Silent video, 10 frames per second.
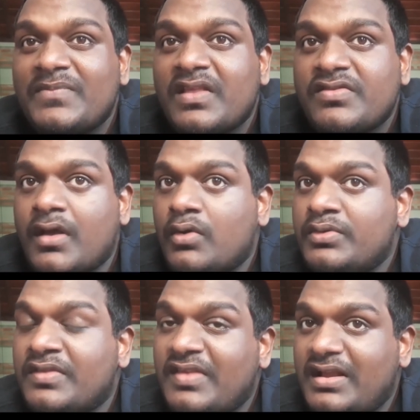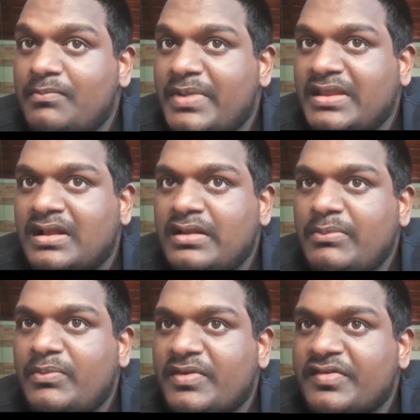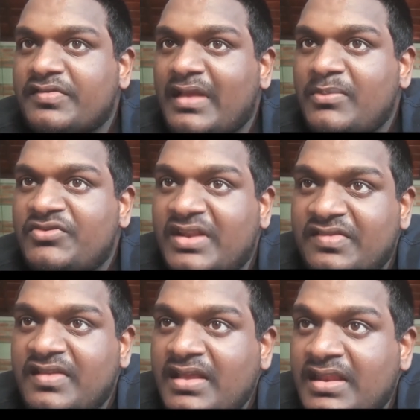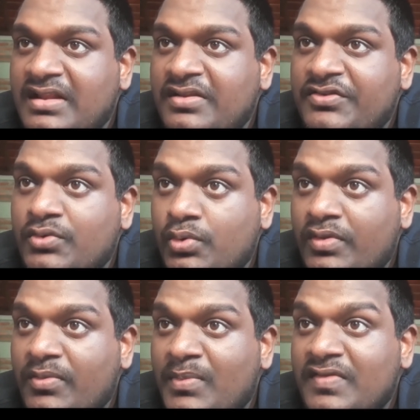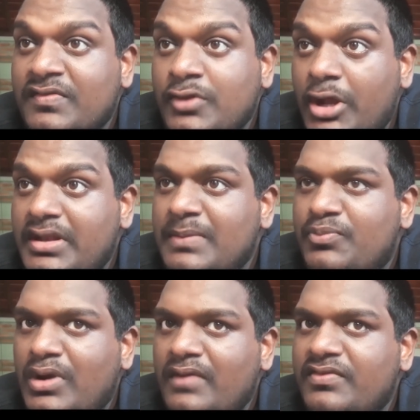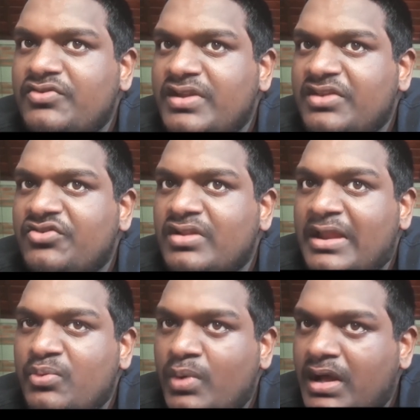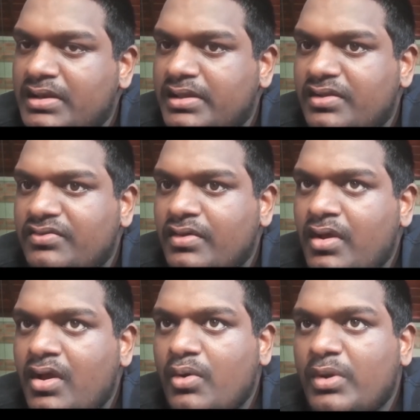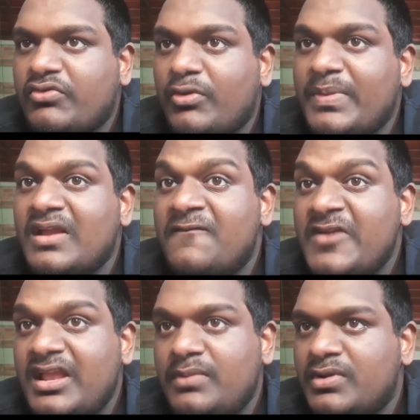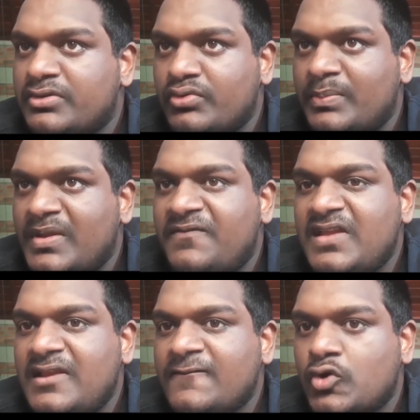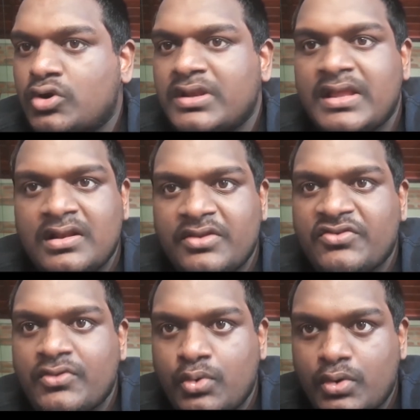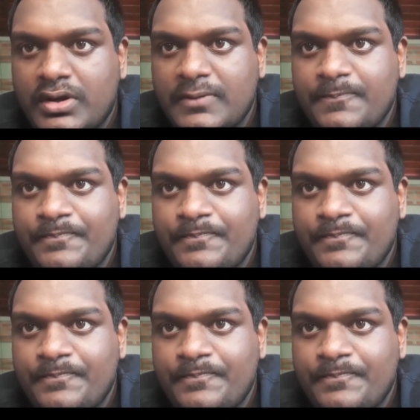So the second being, the claimant must establish that a stay in English courts must not deprive his judicial advantage, which will be available to him if he invoked the English court.